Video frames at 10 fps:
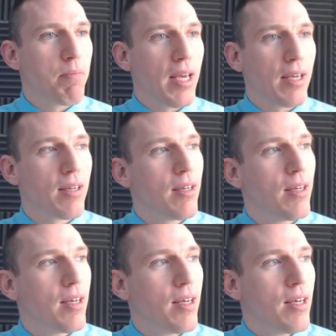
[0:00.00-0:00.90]
ping,
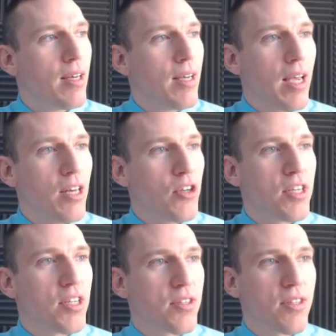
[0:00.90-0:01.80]
and you can
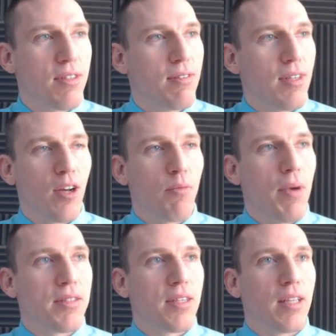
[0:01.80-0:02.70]
just you know
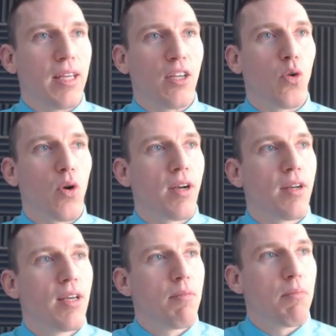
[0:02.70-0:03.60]
basically ignore it.
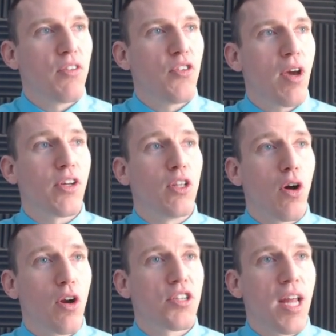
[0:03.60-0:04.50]
But if you have a
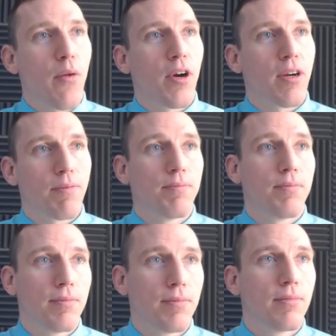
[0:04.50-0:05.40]
large network,
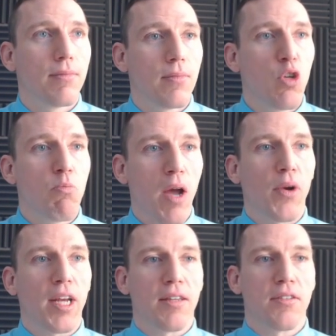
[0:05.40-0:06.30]
you might
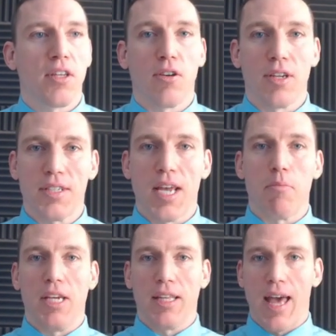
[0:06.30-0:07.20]
want to consider
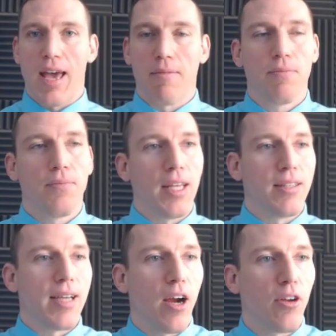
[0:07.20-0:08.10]
disabling that
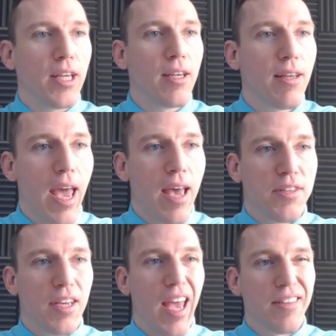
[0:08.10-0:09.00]
entirely as
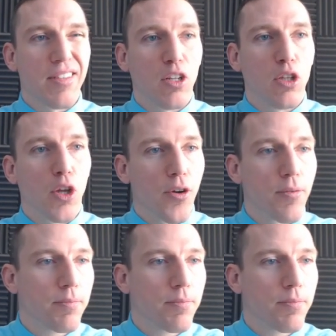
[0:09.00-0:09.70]
a as an alert,